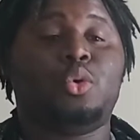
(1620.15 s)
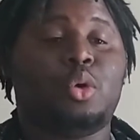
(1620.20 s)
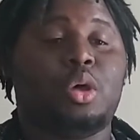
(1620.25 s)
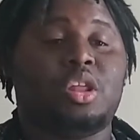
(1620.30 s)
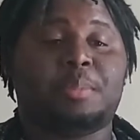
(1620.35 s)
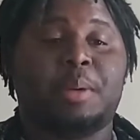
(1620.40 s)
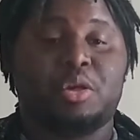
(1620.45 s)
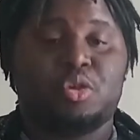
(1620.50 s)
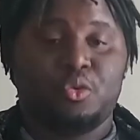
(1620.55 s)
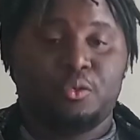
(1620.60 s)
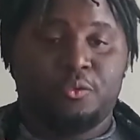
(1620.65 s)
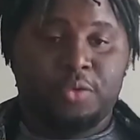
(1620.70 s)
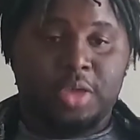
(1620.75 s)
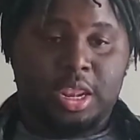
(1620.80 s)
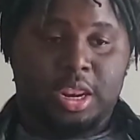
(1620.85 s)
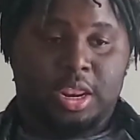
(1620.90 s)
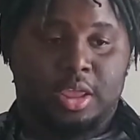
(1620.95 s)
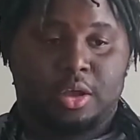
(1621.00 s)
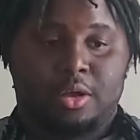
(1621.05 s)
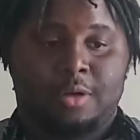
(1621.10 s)
special
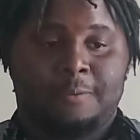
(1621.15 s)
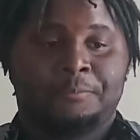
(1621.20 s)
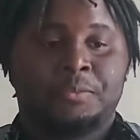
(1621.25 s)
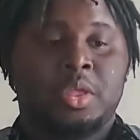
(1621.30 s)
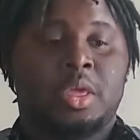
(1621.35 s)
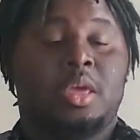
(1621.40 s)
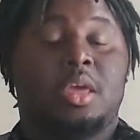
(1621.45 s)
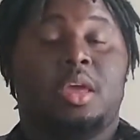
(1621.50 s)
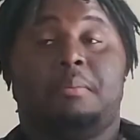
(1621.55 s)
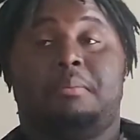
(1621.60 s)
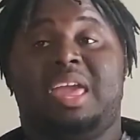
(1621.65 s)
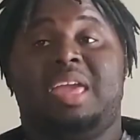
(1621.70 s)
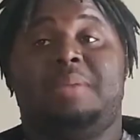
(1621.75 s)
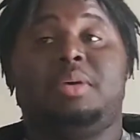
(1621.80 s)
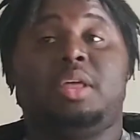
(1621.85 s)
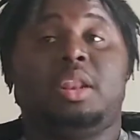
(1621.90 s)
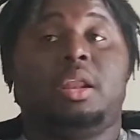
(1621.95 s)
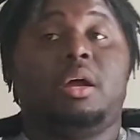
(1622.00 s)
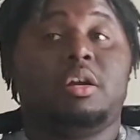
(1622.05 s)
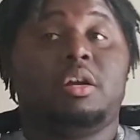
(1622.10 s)
video. Maybe
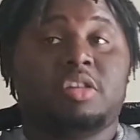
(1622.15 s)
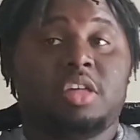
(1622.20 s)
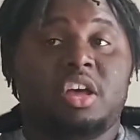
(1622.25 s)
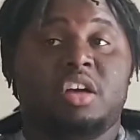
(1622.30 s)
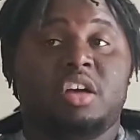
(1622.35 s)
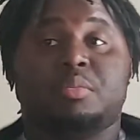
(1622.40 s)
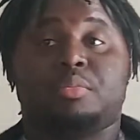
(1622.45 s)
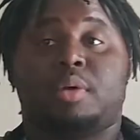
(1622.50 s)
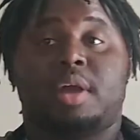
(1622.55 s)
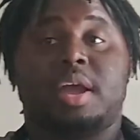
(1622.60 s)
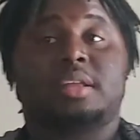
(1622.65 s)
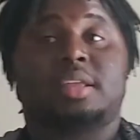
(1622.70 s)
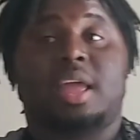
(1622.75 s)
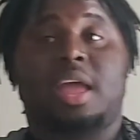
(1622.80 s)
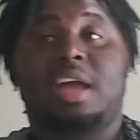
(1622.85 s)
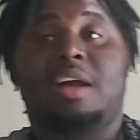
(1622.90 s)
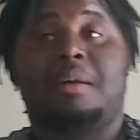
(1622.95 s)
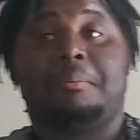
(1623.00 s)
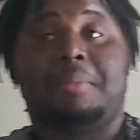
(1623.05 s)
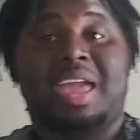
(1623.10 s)
a large scale
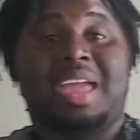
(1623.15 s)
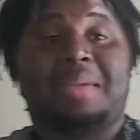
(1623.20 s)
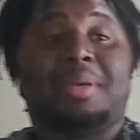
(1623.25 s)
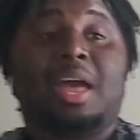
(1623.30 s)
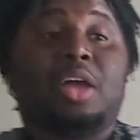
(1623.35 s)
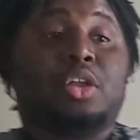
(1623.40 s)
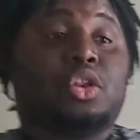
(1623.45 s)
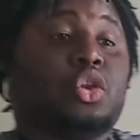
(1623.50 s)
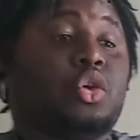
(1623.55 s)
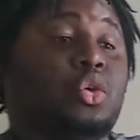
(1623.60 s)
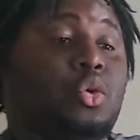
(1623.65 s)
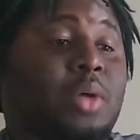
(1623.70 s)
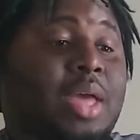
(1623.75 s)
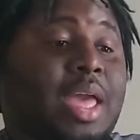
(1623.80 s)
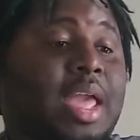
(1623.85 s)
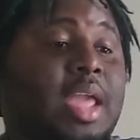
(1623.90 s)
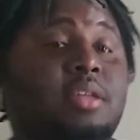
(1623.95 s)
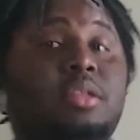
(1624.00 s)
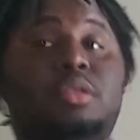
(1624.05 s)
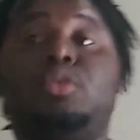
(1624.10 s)
breakdown. Maybe I'll do
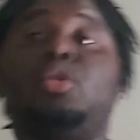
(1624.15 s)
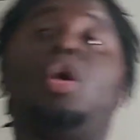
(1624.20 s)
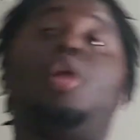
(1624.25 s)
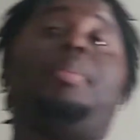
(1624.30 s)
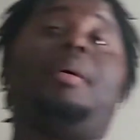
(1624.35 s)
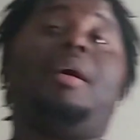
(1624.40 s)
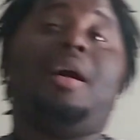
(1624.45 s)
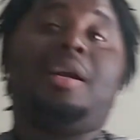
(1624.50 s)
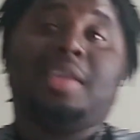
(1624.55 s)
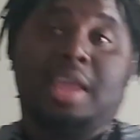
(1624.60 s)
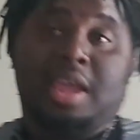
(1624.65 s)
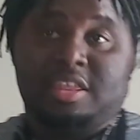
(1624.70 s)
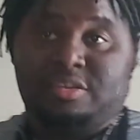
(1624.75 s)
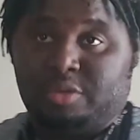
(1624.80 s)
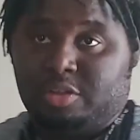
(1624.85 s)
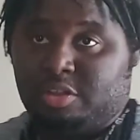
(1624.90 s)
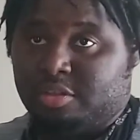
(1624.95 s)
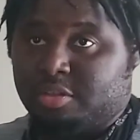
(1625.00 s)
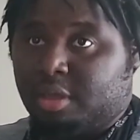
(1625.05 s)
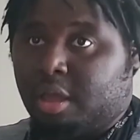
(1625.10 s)
a pseudo podcast,
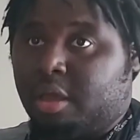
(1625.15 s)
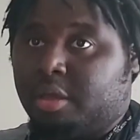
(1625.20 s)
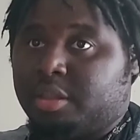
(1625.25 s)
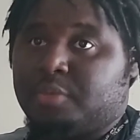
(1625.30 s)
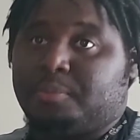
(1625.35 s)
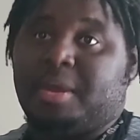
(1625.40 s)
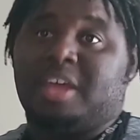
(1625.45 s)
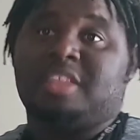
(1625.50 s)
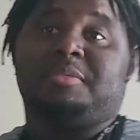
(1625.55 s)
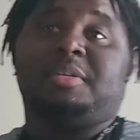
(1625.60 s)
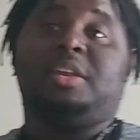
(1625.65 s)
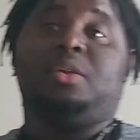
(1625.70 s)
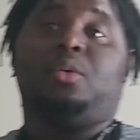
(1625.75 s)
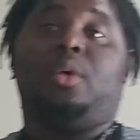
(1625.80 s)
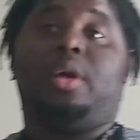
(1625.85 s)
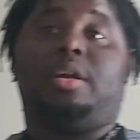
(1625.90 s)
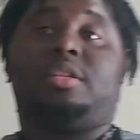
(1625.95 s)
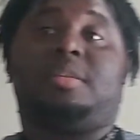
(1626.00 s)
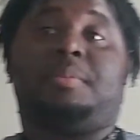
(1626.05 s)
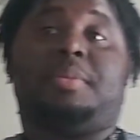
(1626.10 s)
which is also possibly in the
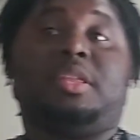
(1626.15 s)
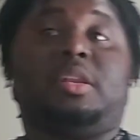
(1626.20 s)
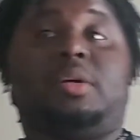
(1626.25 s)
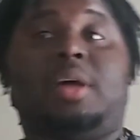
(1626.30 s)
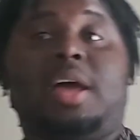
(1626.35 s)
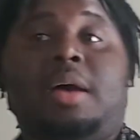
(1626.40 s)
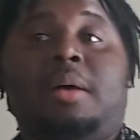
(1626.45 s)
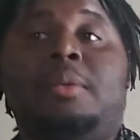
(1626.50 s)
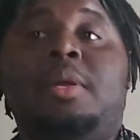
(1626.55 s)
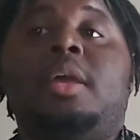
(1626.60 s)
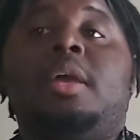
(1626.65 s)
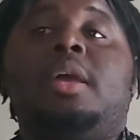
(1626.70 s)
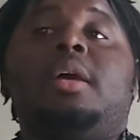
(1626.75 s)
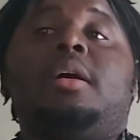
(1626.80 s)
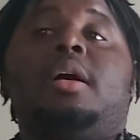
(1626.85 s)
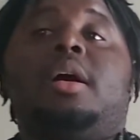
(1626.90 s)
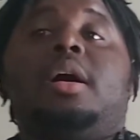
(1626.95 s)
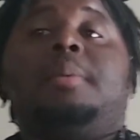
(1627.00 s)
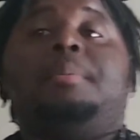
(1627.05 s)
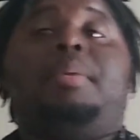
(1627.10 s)
works, depending on how
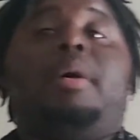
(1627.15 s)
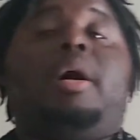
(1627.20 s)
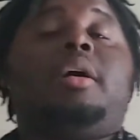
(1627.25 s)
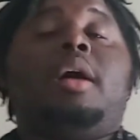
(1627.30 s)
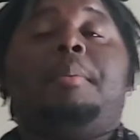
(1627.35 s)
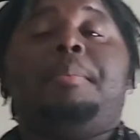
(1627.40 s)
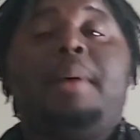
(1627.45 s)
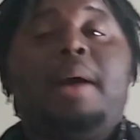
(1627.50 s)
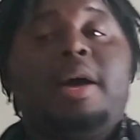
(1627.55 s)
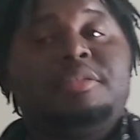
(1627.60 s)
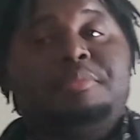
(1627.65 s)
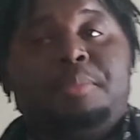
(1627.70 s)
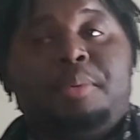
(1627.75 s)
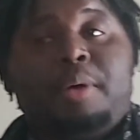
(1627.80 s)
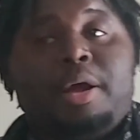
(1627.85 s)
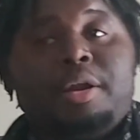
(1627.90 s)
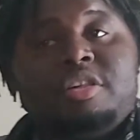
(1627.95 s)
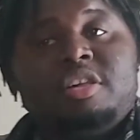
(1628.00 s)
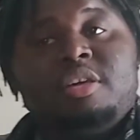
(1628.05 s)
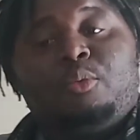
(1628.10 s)
a
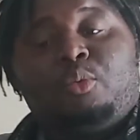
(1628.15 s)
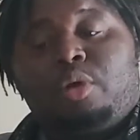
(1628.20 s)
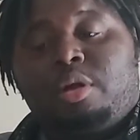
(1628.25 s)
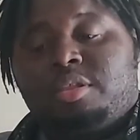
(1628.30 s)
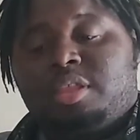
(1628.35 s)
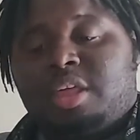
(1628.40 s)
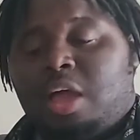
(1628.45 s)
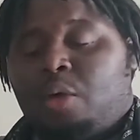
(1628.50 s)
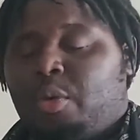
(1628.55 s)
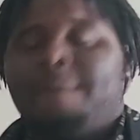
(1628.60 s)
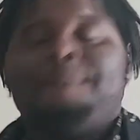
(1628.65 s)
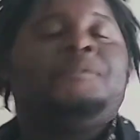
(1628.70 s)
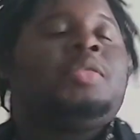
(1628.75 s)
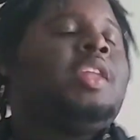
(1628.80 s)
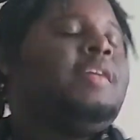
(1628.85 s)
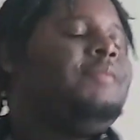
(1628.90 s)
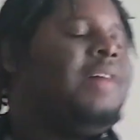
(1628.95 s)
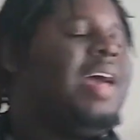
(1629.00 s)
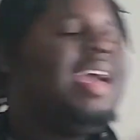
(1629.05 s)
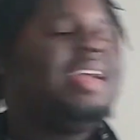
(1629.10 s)
partnership works out with.
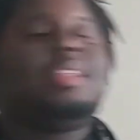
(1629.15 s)
Fact